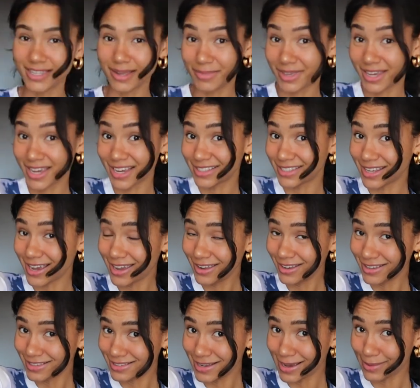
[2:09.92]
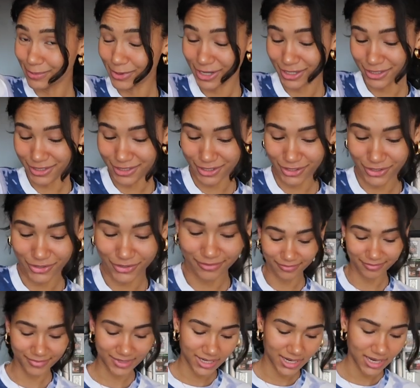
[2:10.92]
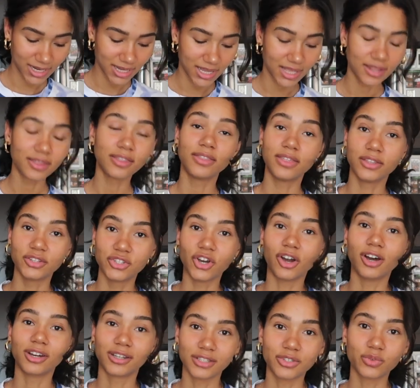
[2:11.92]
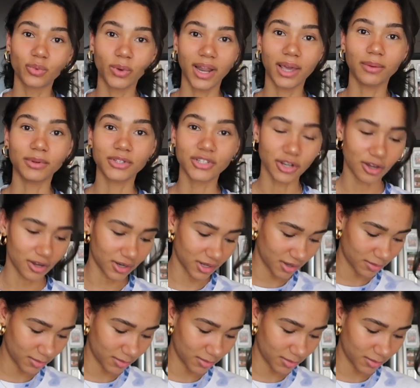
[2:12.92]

something exciting is happening soon. The dog is what I was talking